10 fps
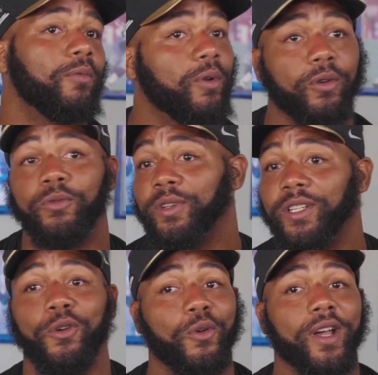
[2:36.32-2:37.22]
but we
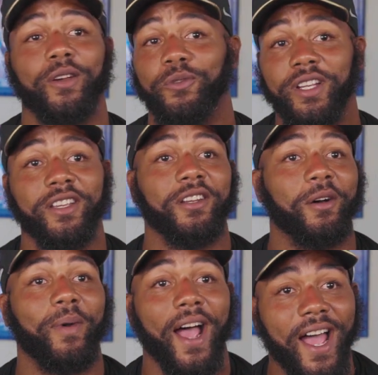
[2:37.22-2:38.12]
going. We getting
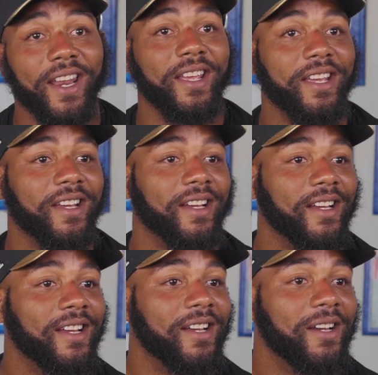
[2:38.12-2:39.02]
up out of here.
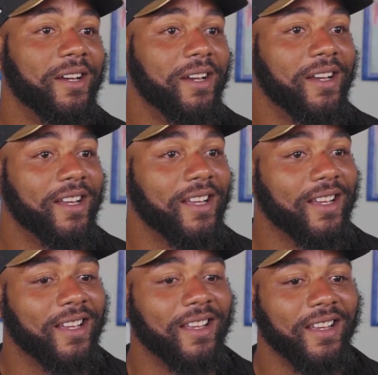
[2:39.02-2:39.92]

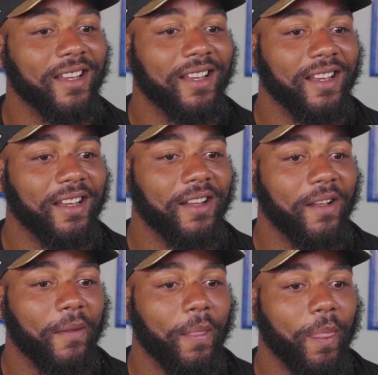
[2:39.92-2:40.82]
Hello,
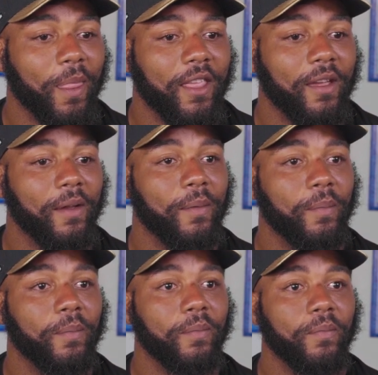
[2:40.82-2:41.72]
yo. That's
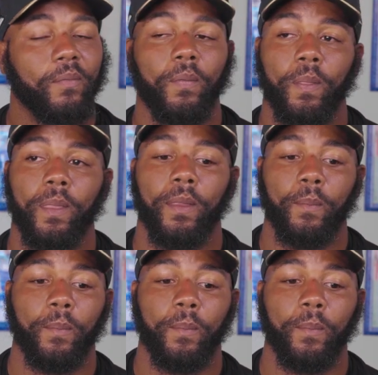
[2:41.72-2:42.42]
hilarious, man.